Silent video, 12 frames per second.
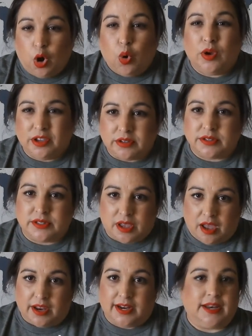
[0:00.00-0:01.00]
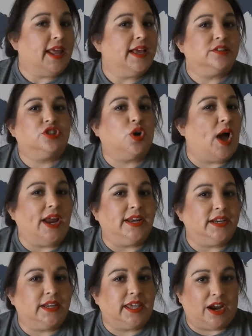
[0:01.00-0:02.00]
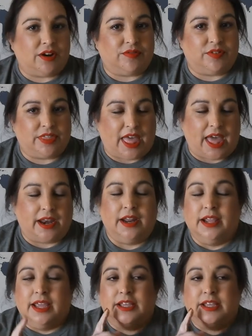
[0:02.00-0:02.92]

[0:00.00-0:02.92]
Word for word: oils on it. And so I didn't care for that.